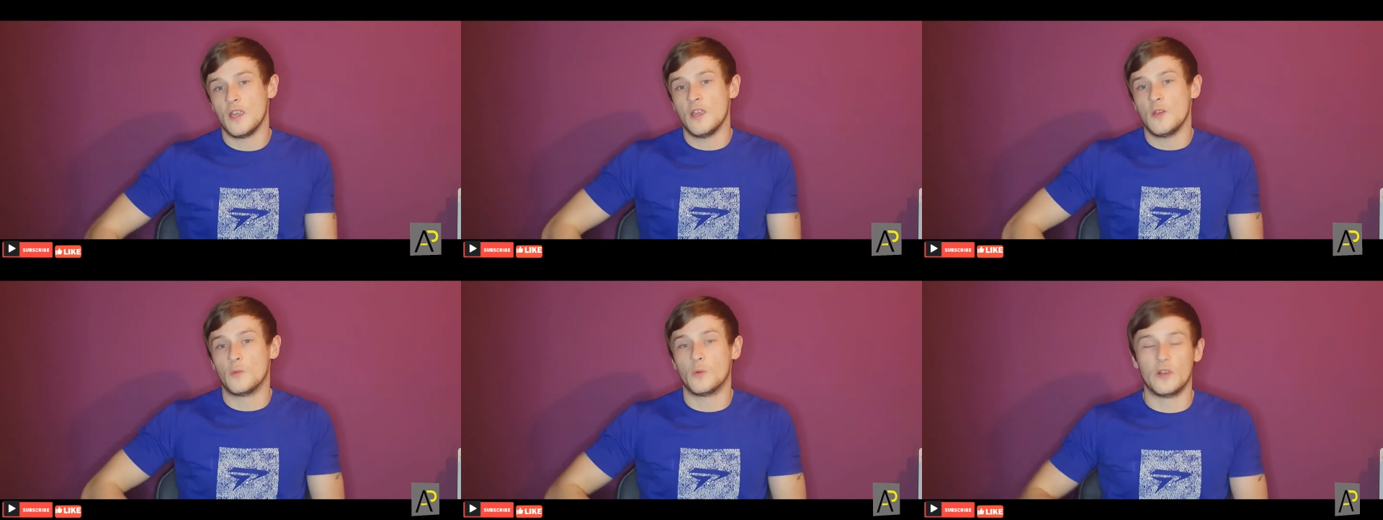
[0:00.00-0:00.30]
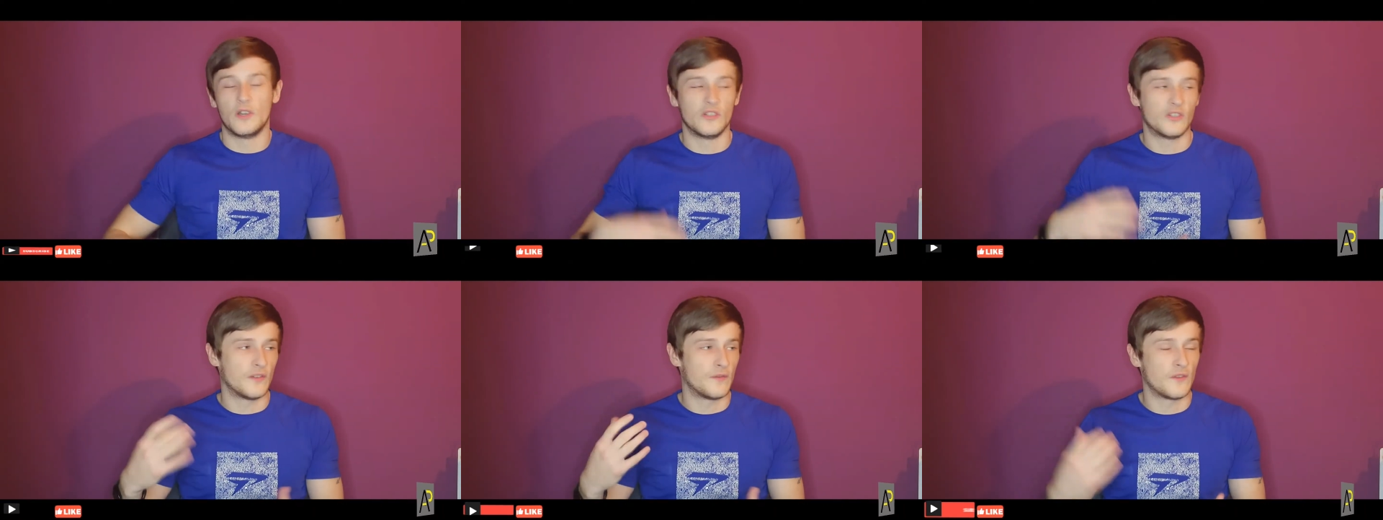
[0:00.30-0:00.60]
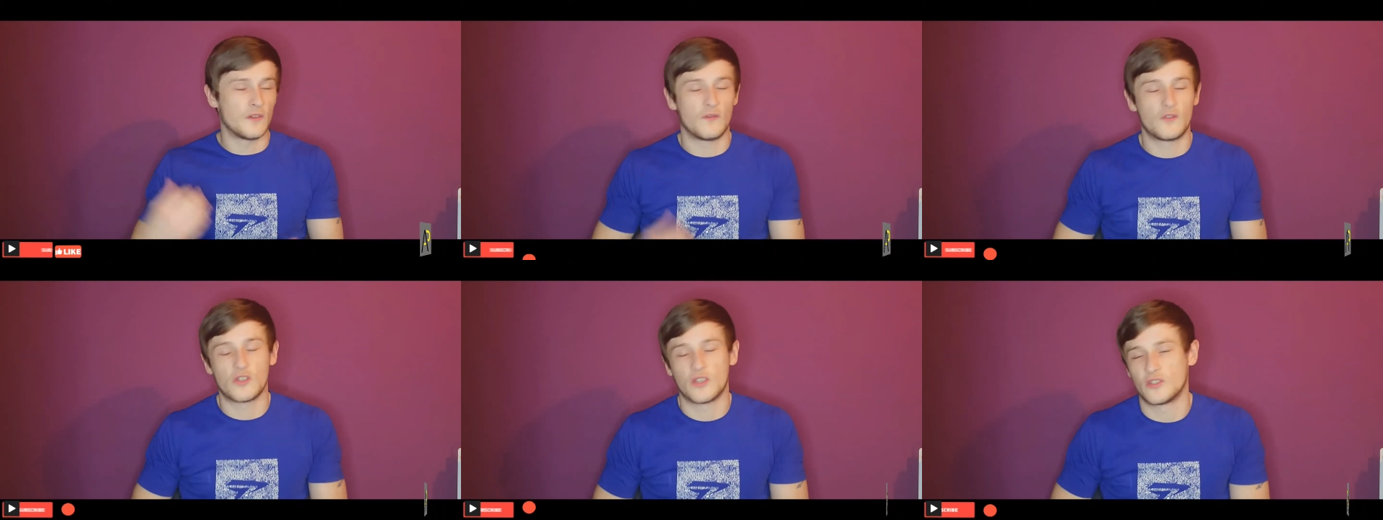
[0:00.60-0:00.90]
Whereas if
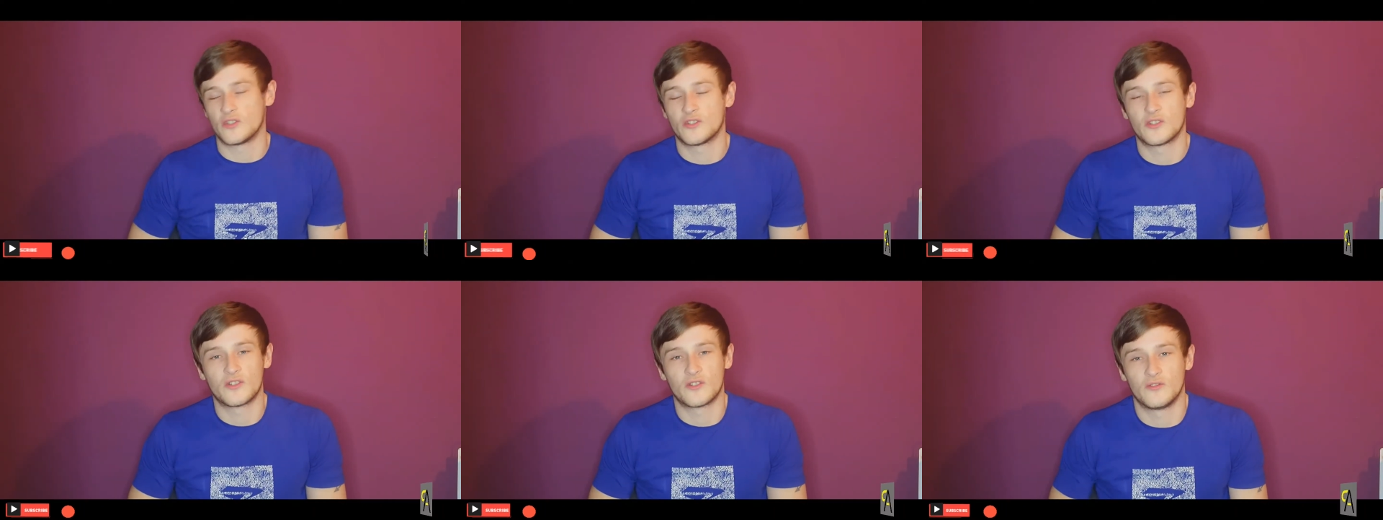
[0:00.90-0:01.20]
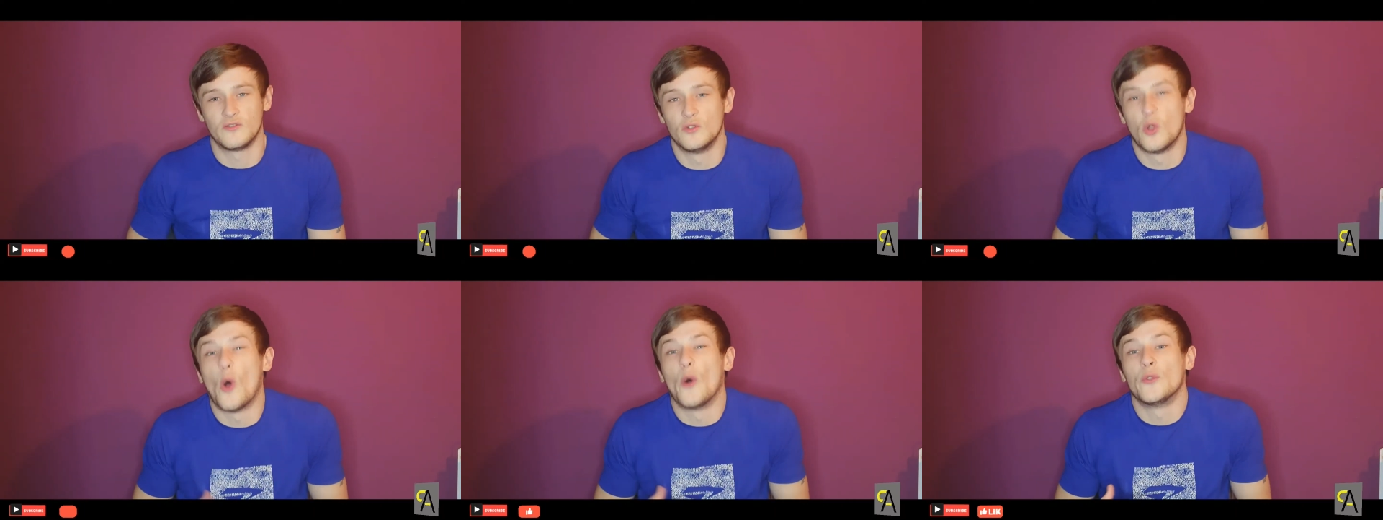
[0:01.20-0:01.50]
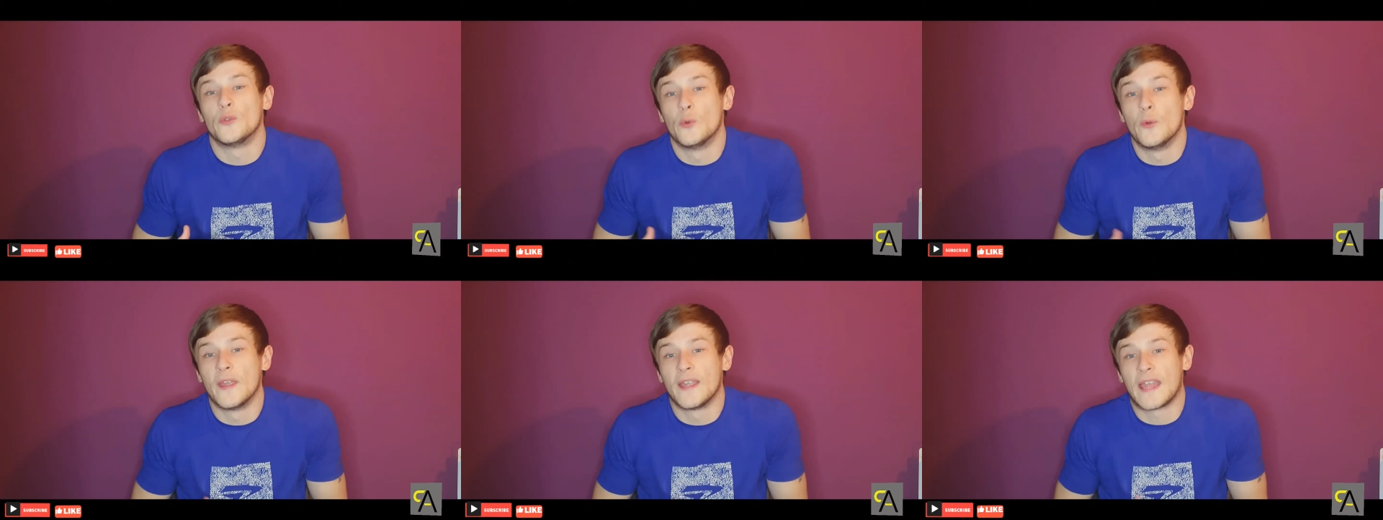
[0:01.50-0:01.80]
you're just
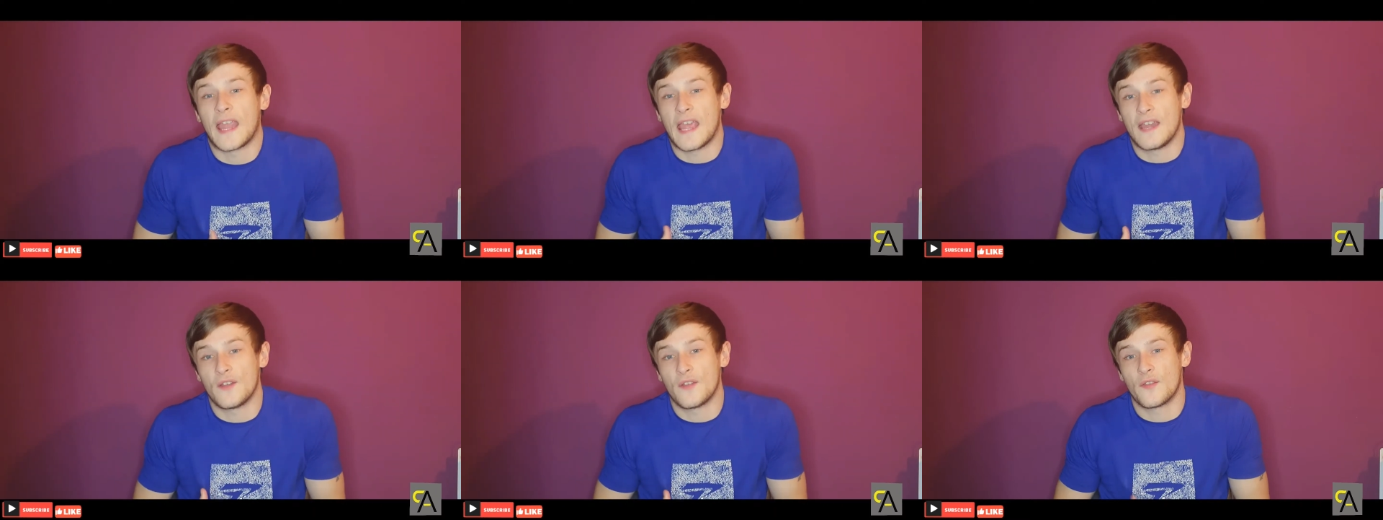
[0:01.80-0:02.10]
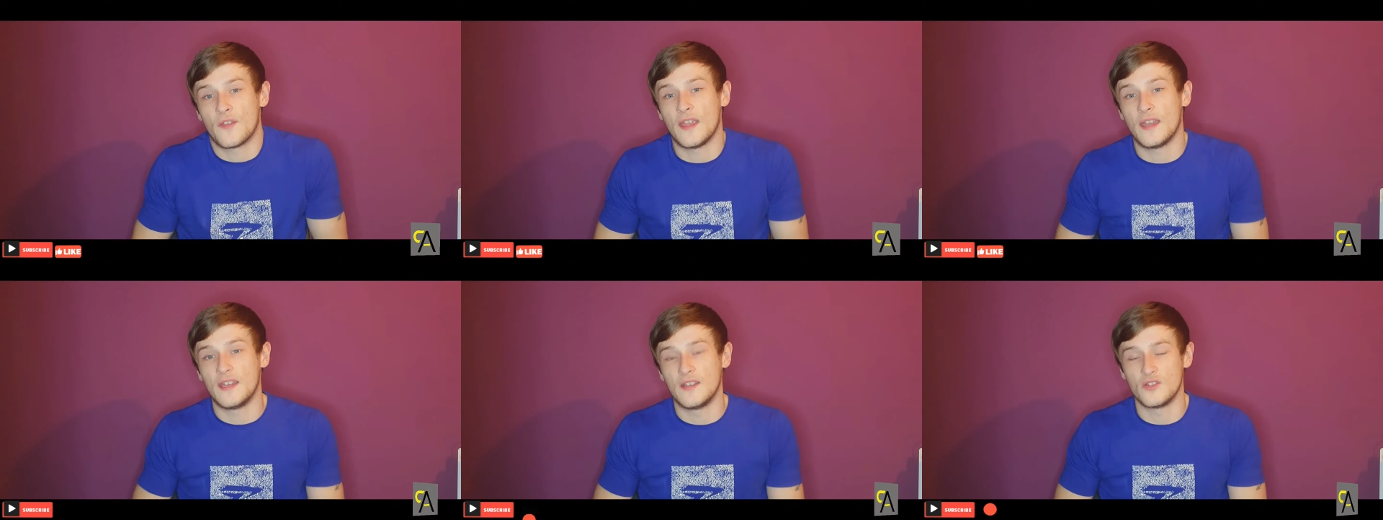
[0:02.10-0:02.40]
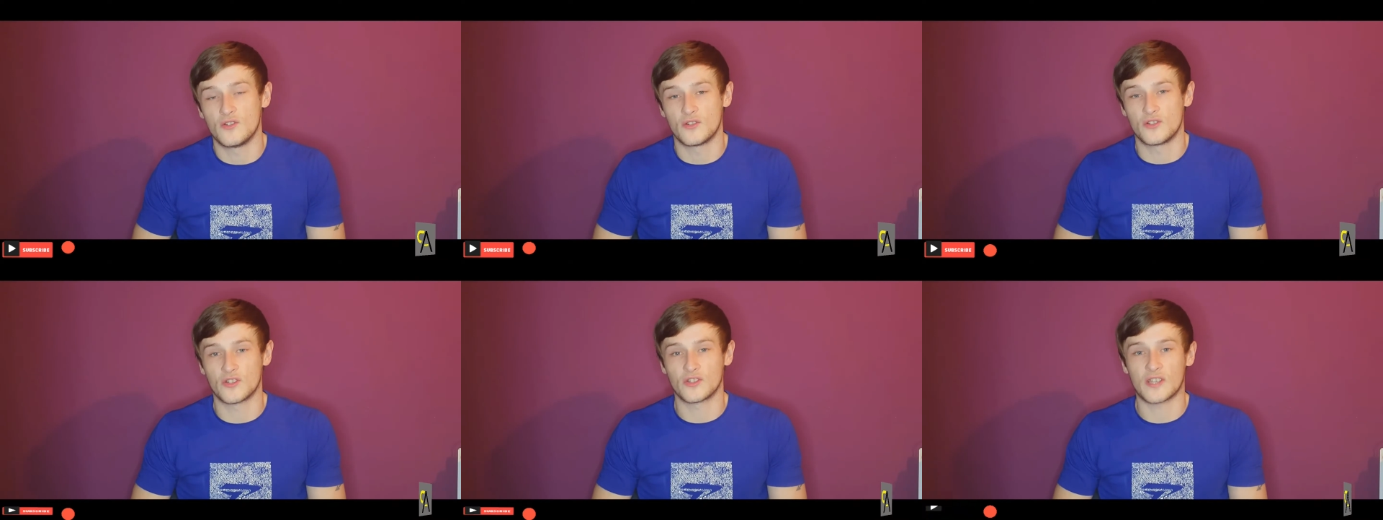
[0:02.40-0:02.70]
not doing anything and
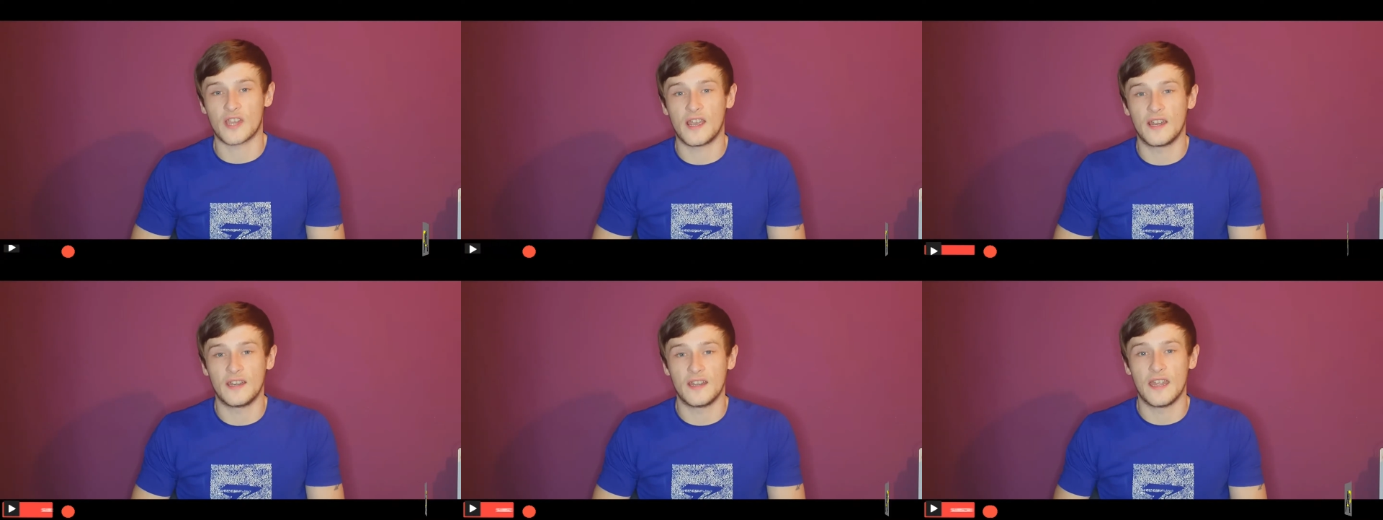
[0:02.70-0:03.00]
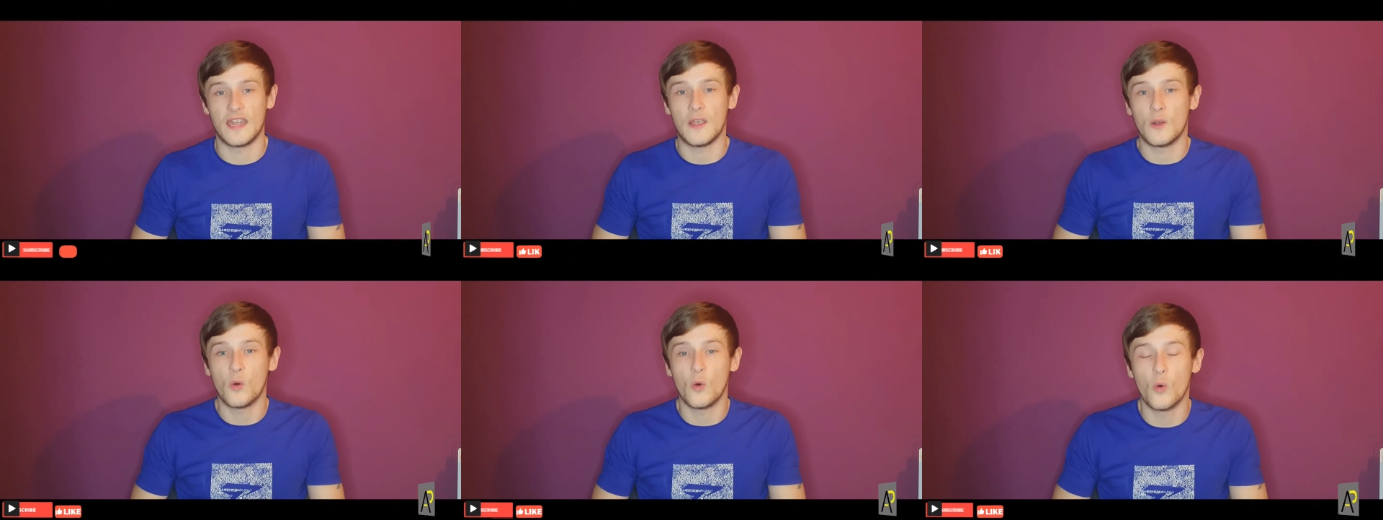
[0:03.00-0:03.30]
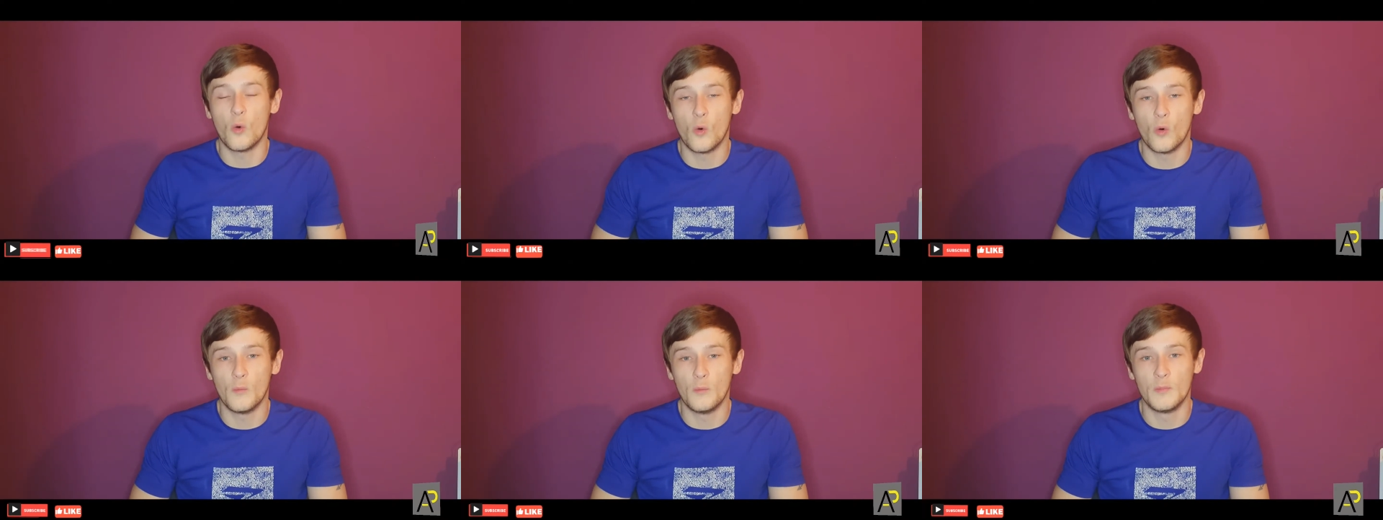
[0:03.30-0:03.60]
you're just kind of at
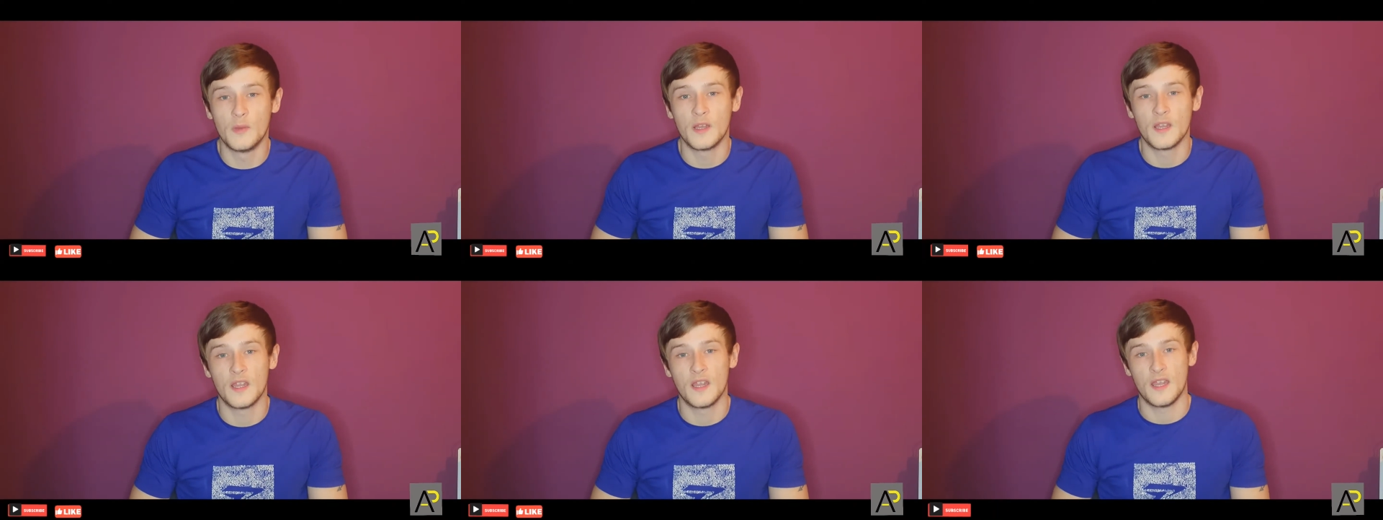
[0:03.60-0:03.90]
home,